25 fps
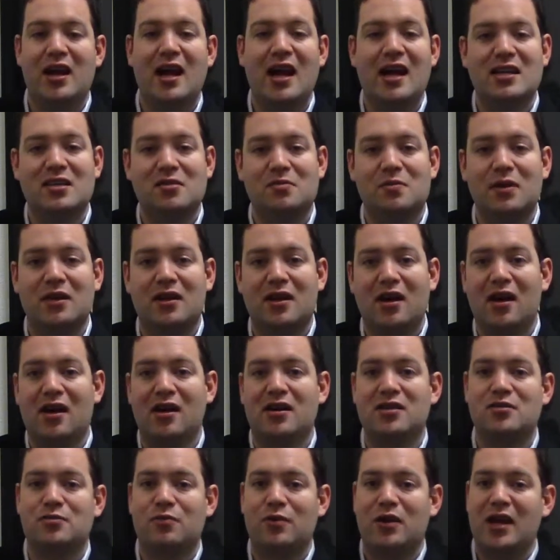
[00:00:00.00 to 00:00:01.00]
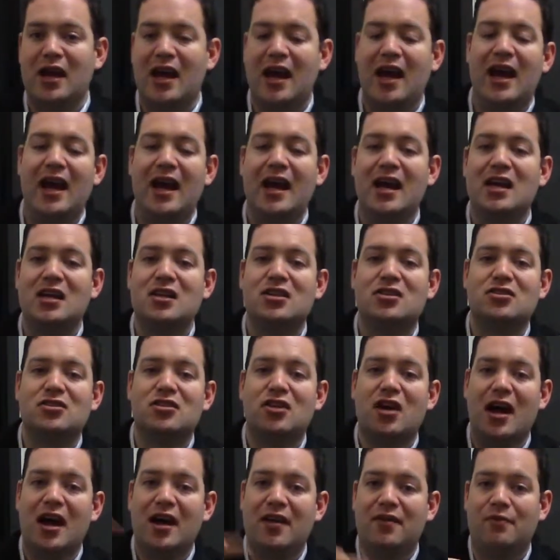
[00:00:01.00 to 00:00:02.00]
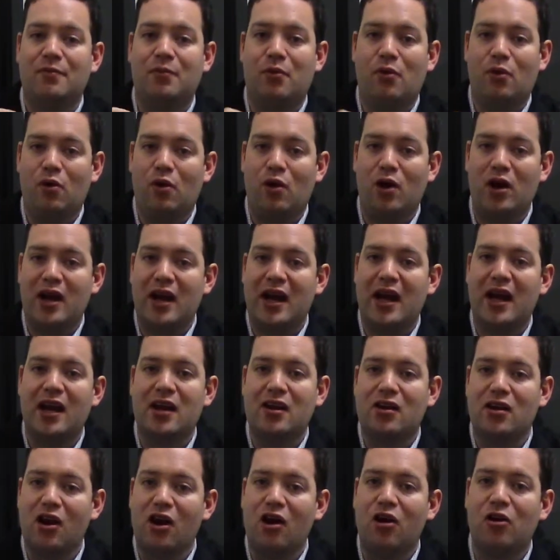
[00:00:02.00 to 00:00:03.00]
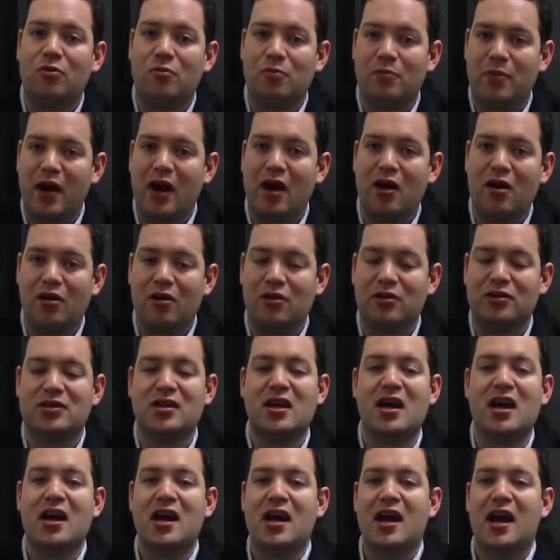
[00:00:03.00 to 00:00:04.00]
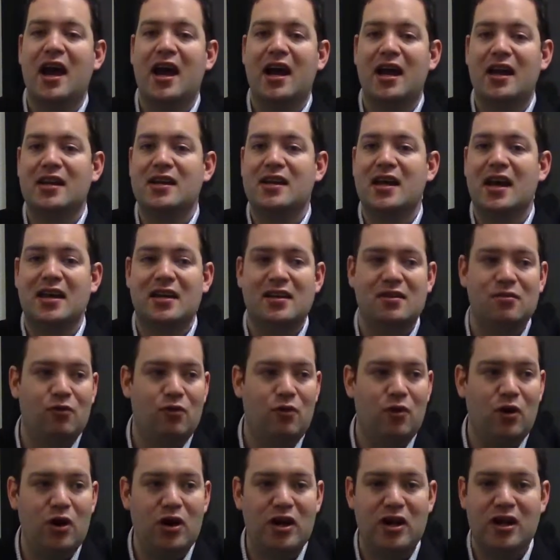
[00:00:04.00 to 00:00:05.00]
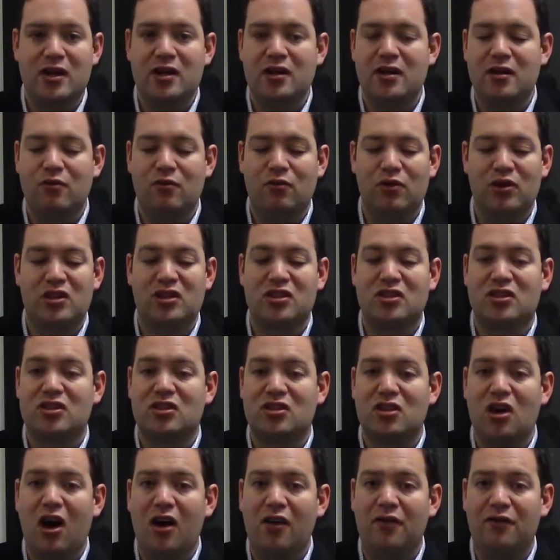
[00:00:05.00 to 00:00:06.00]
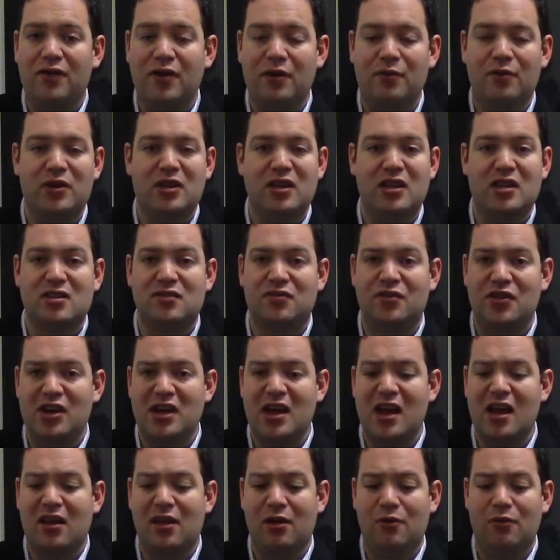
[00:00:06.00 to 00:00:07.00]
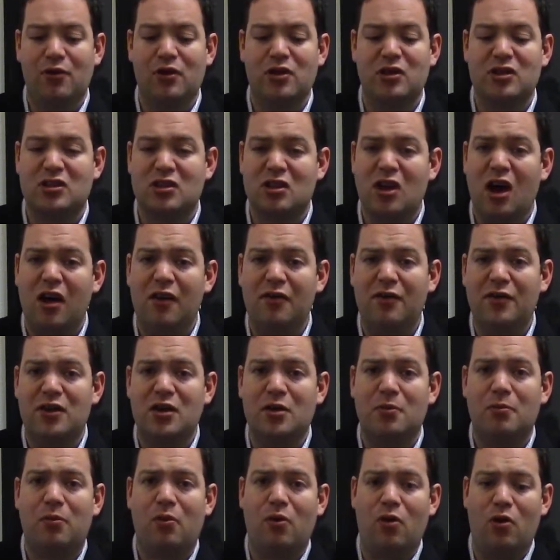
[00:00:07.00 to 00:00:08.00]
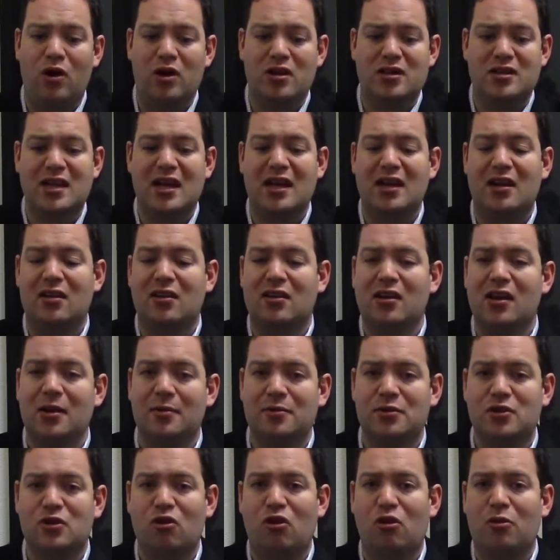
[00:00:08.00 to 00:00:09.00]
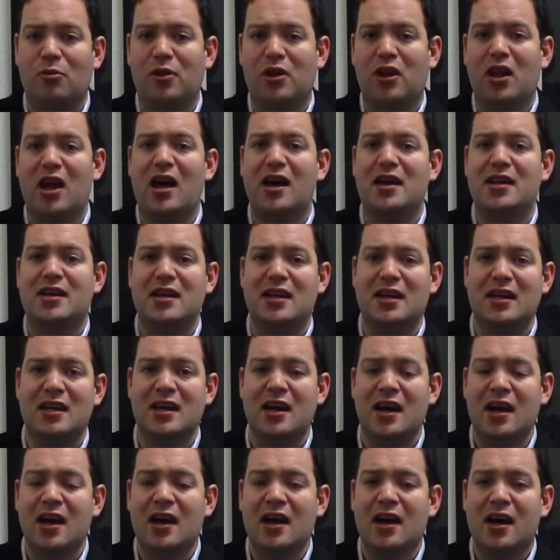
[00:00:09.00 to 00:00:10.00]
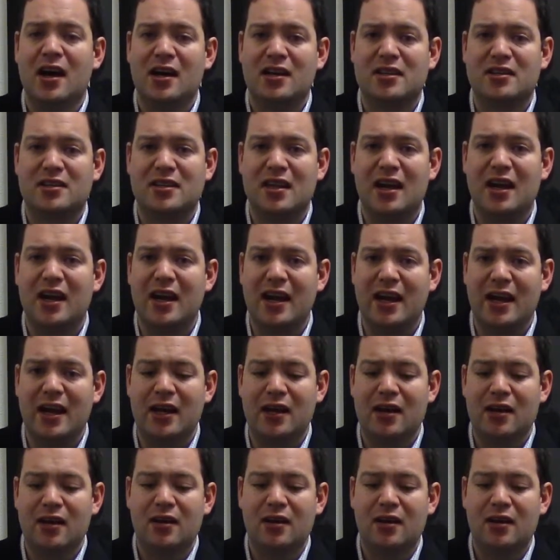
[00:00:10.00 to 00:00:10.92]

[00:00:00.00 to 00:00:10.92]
that's because we aged that port in oak barrels, and that wood would soften with its vanilla, will soften the port, absorb a lot of the acidity